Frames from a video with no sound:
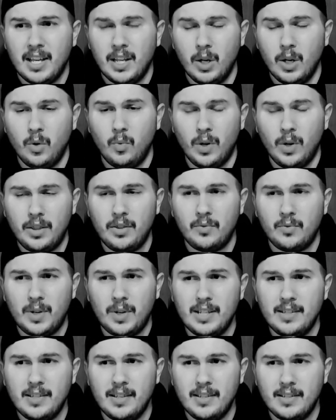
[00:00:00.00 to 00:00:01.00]
one of the
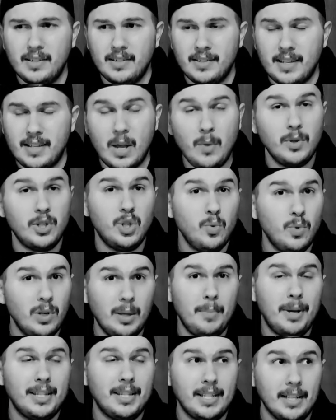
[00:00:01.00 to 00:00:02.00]
reasons, say what you will
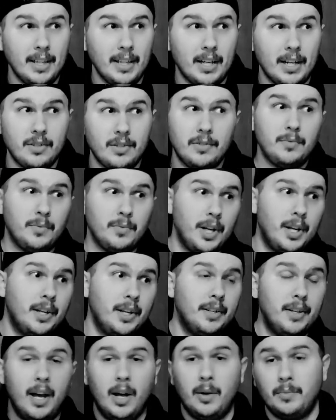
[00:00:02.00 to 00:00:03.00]
about the election,
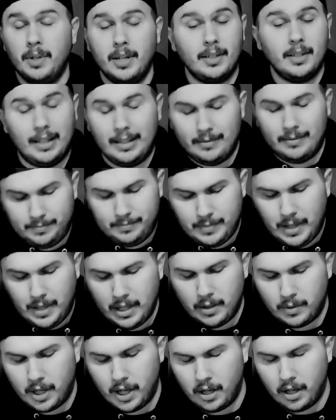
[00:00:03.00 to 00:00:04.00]
rigged, not rigged, I
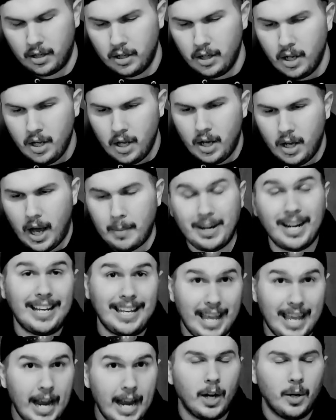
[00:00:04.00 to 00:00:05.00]
don't care. I mean, I
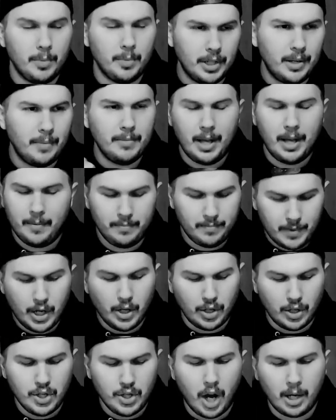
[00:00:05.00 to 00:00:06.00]
care, but I'm not
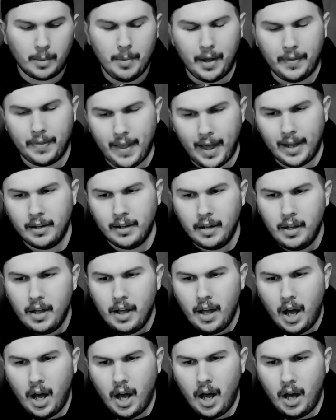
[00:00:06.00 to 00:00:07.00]
here to talk about that.
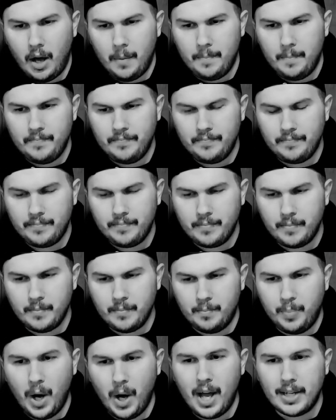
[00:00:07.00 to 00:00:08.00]

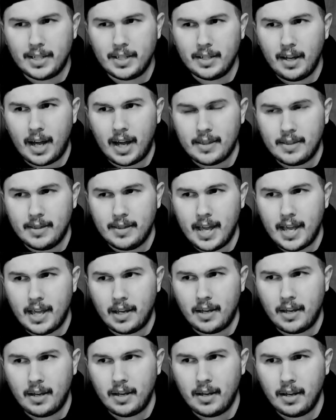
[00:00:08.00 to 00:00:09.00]
But I think
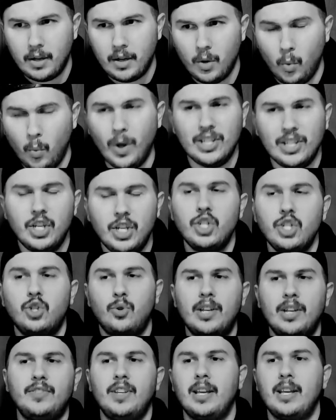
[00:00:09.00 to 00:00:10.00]
what's
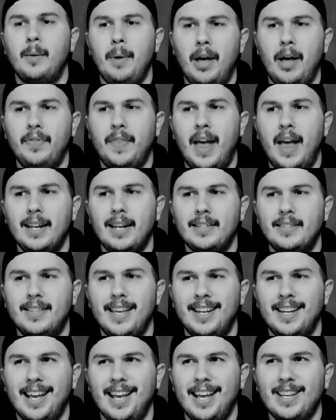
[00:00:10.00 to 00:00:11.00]
interesting about that is
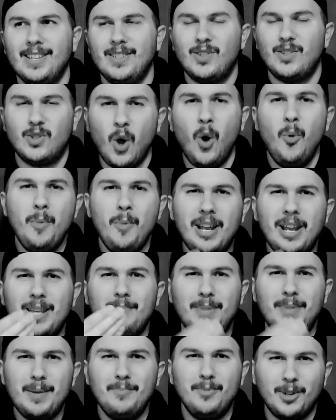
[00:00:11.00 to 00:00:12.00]
that so many
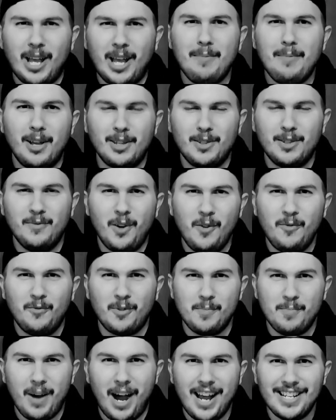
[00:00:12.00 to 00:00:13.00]
people came out to vote
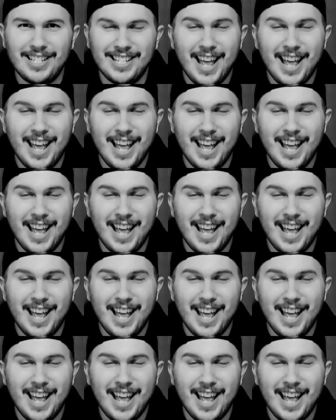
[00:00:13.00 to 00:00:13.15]
for Biden,